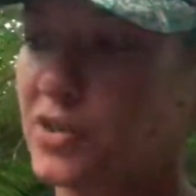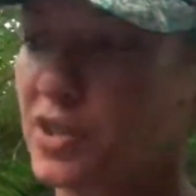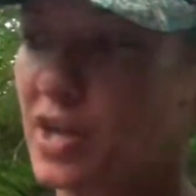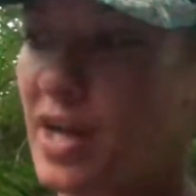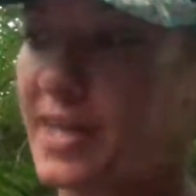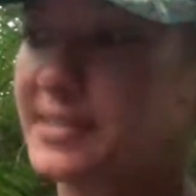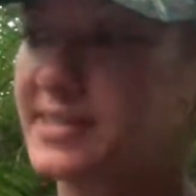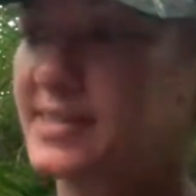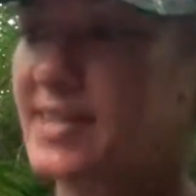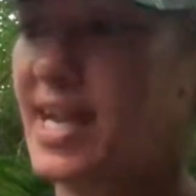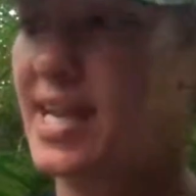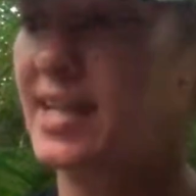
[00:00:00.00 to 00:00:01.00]
the
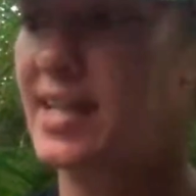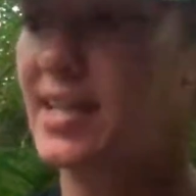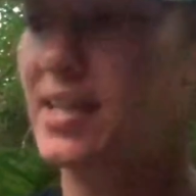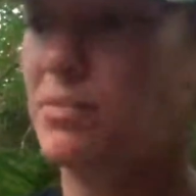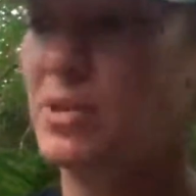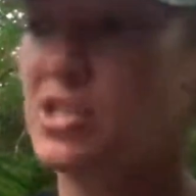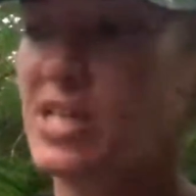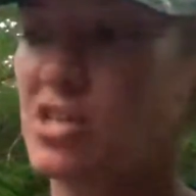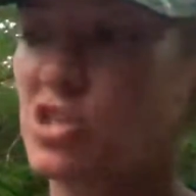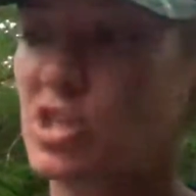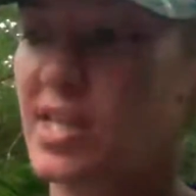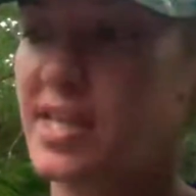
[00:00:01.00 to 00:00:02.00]
guts, and
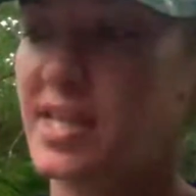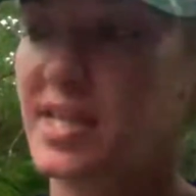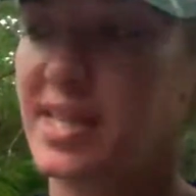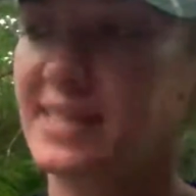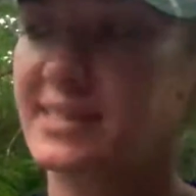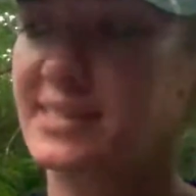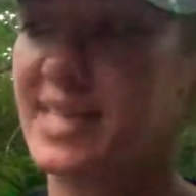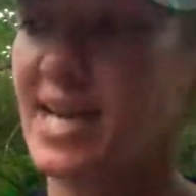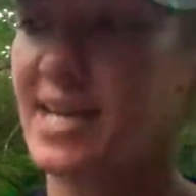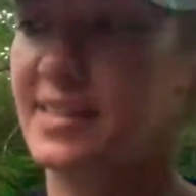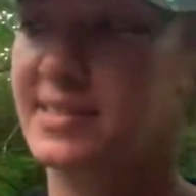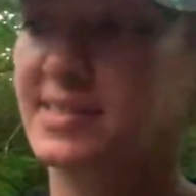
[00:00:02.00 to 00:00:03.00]
potentially it could get
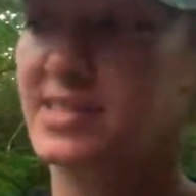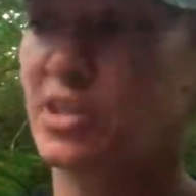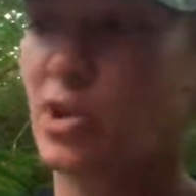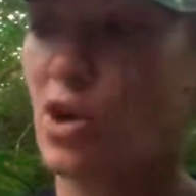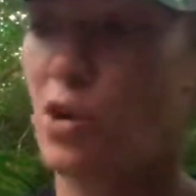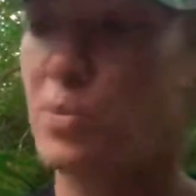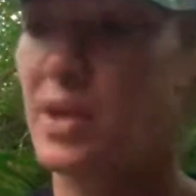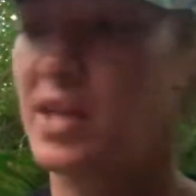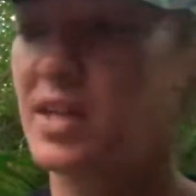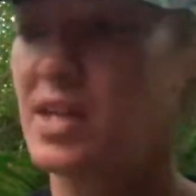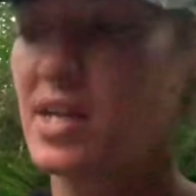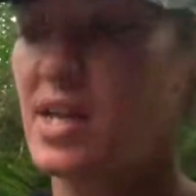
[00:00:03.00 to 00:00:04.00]
snagged and stuck
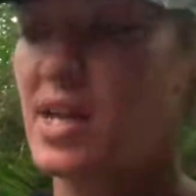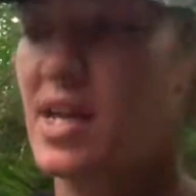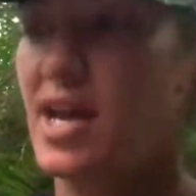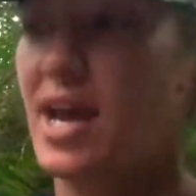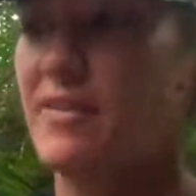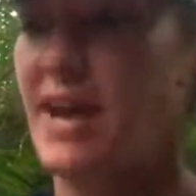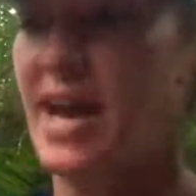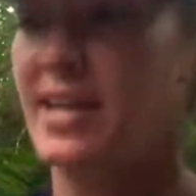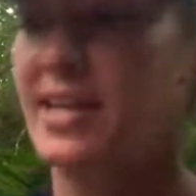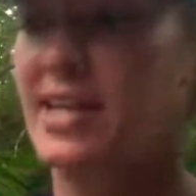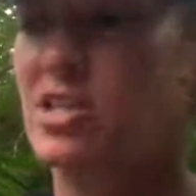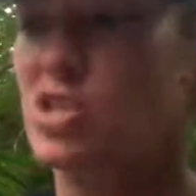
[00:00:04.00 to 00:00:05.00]
open. I've had
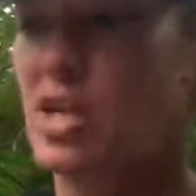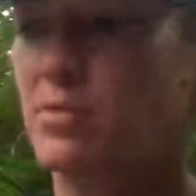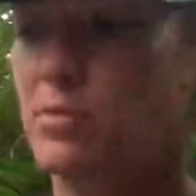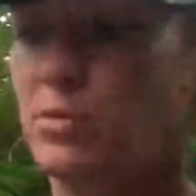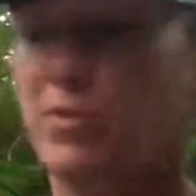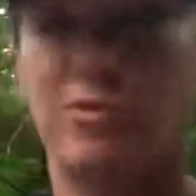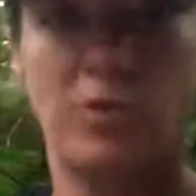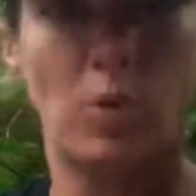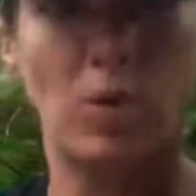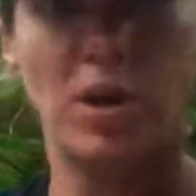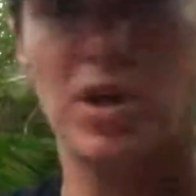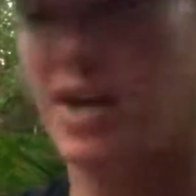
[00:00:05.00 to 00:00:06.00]
it get jammed
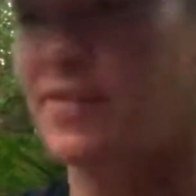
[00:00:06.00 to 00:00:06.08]
before. I've